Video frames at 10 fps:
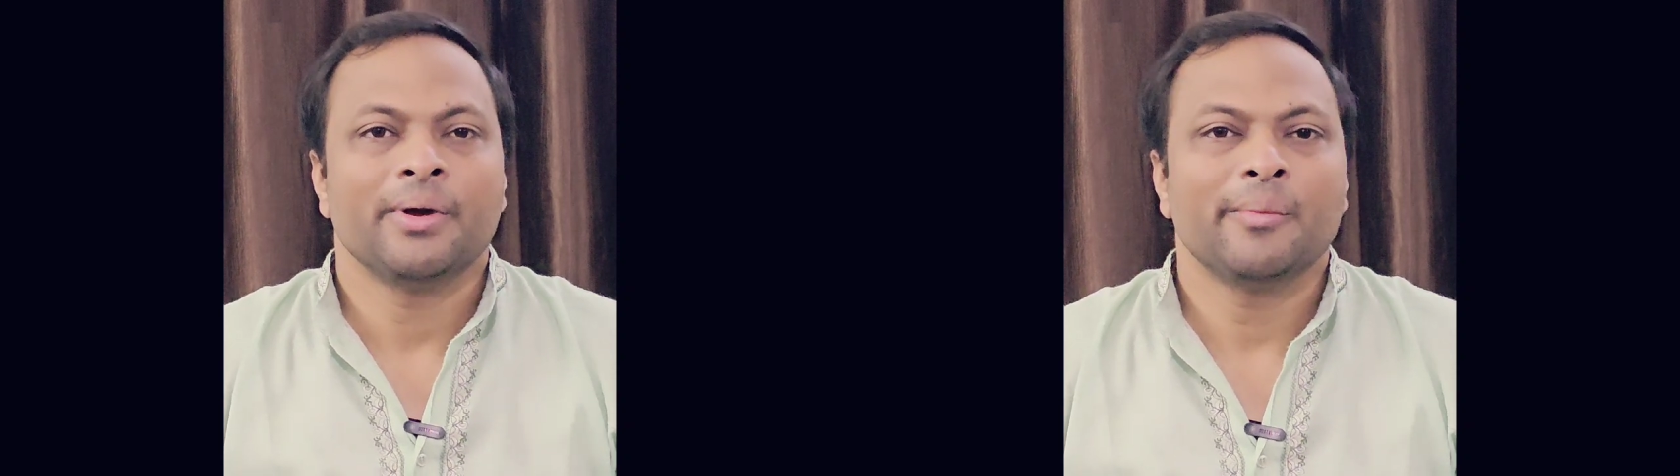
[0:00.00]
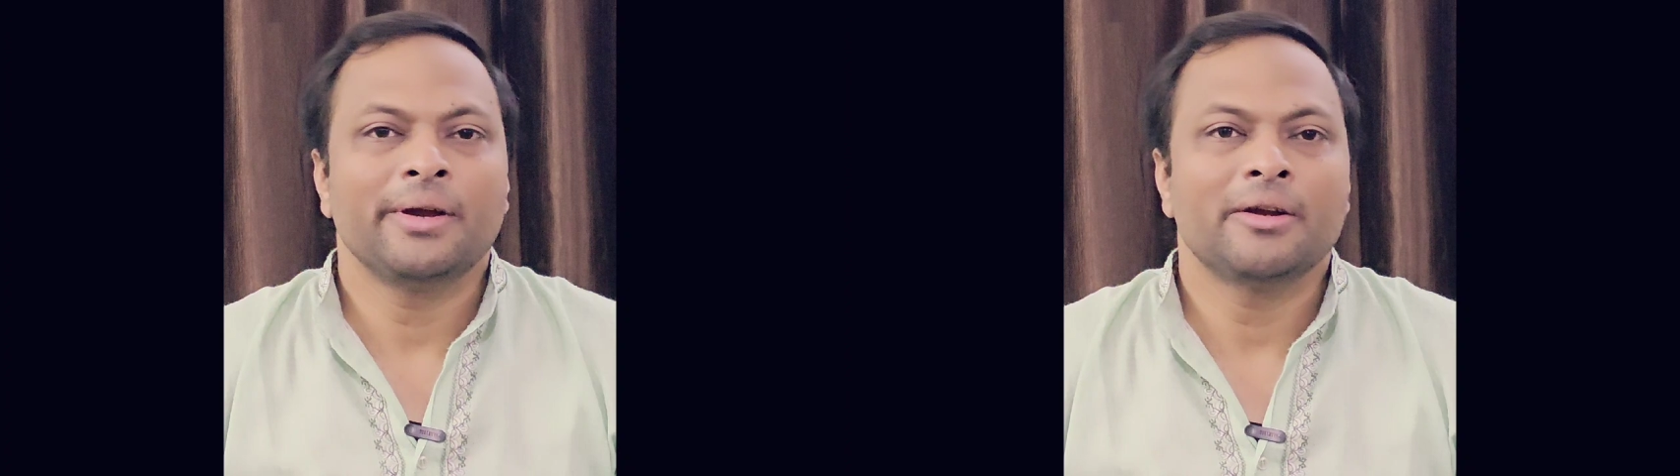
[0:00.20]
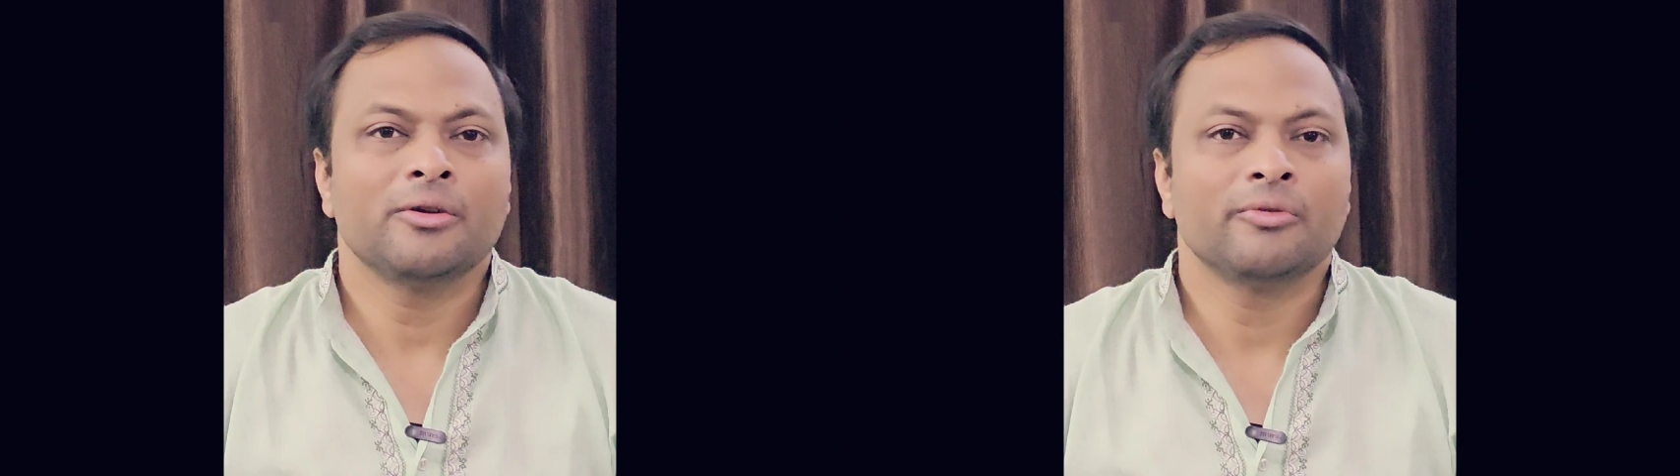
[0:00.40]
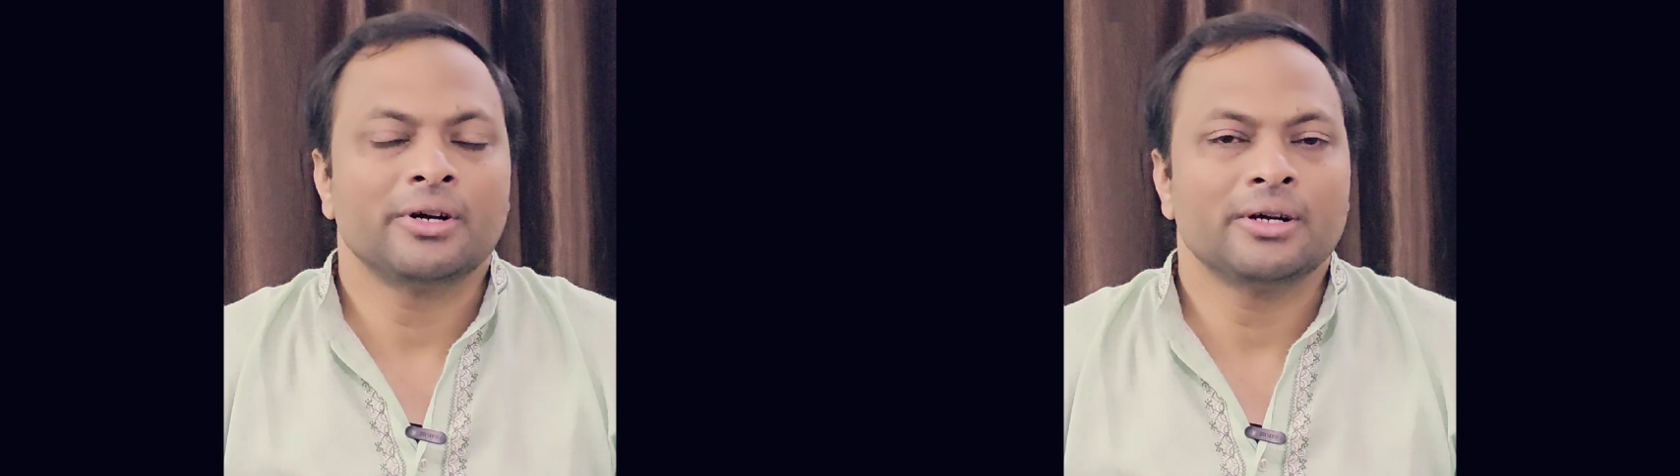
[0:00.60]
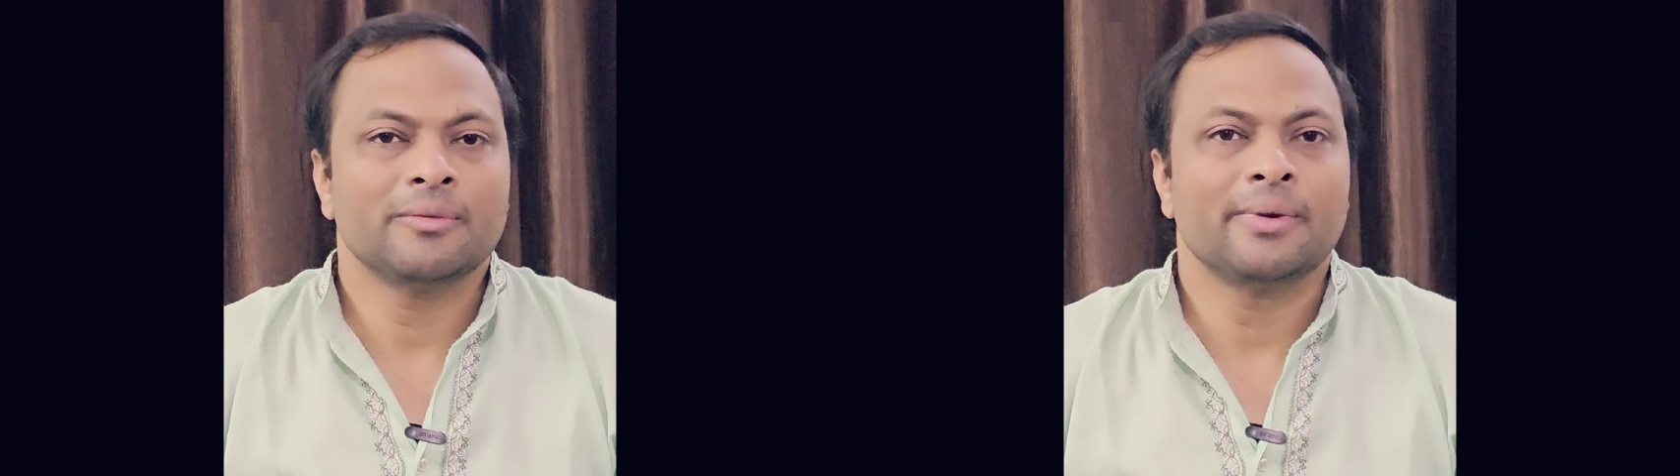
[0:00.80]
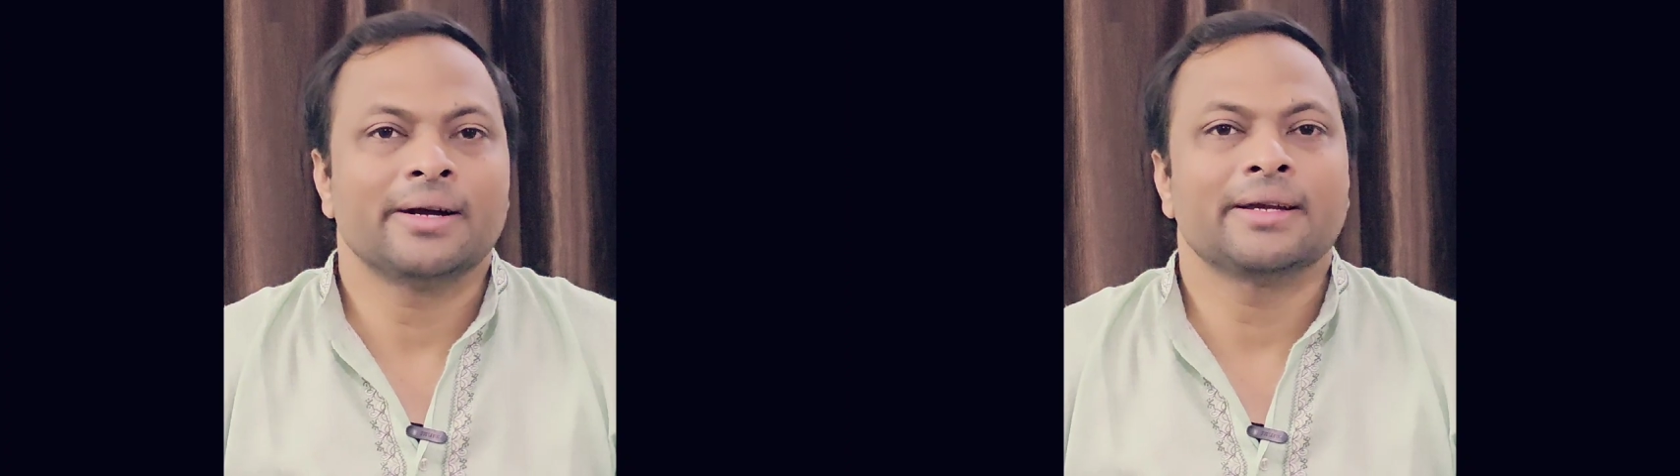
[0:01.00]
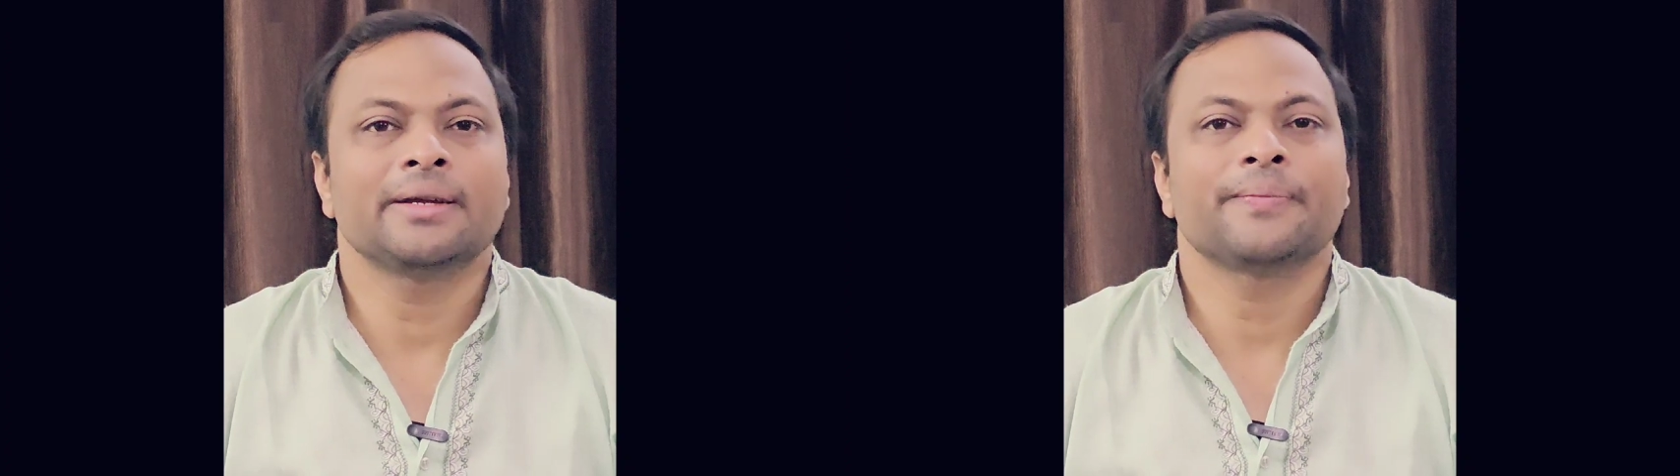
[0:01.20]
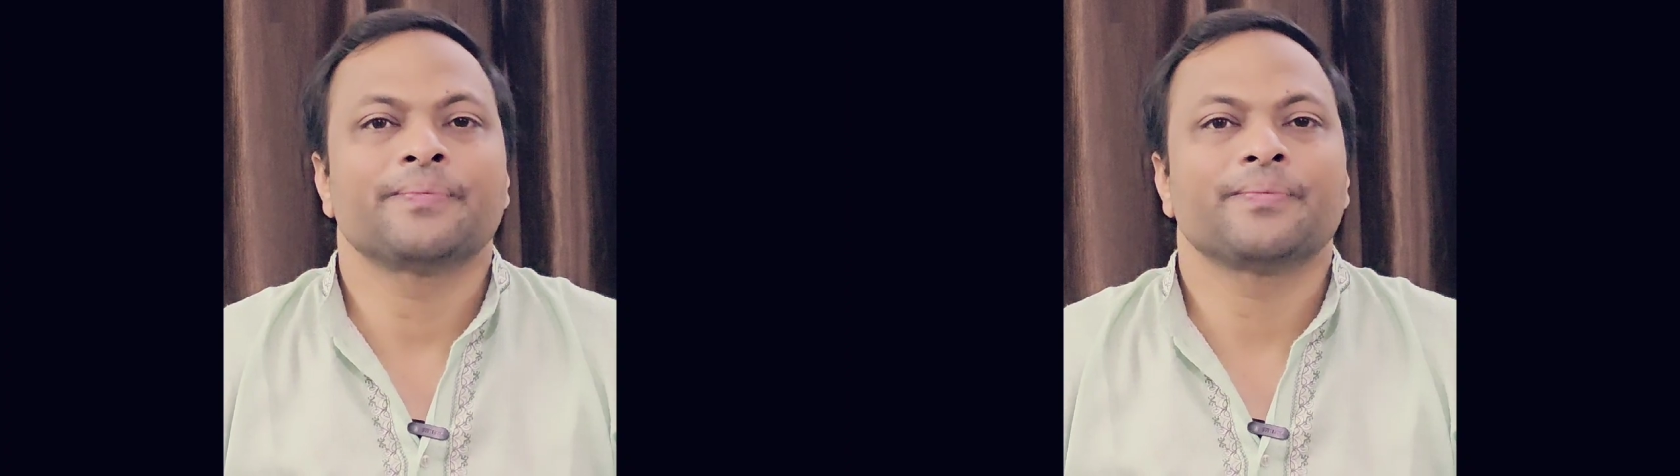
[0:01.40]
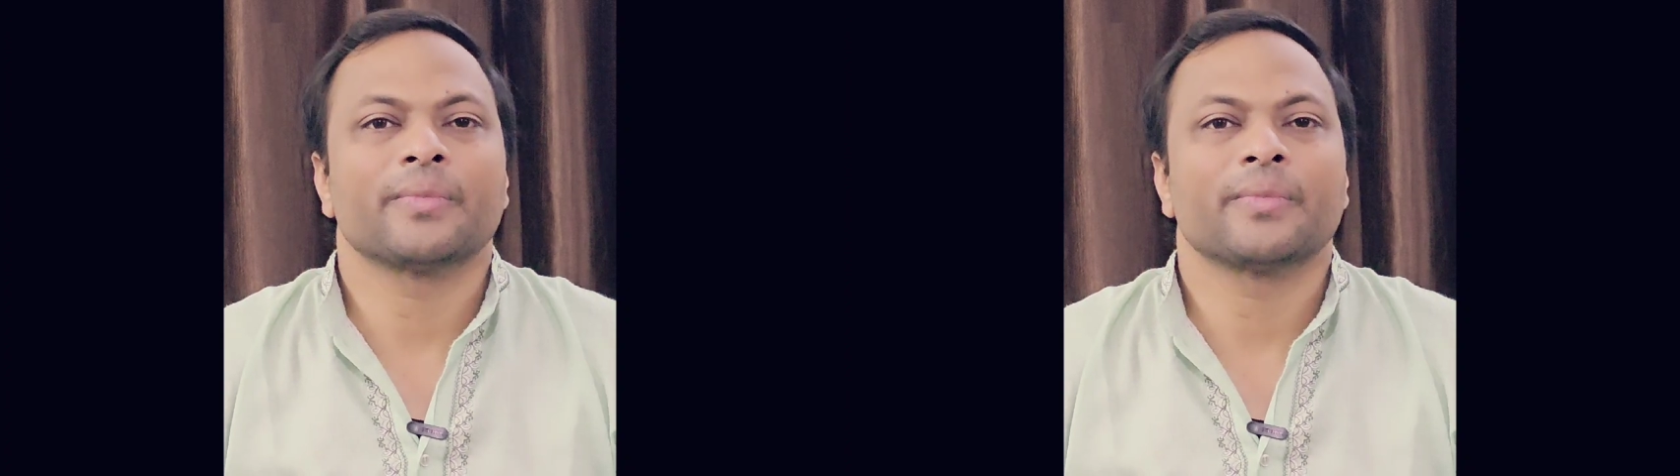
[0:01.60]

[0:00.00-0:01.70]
Maybe it will work by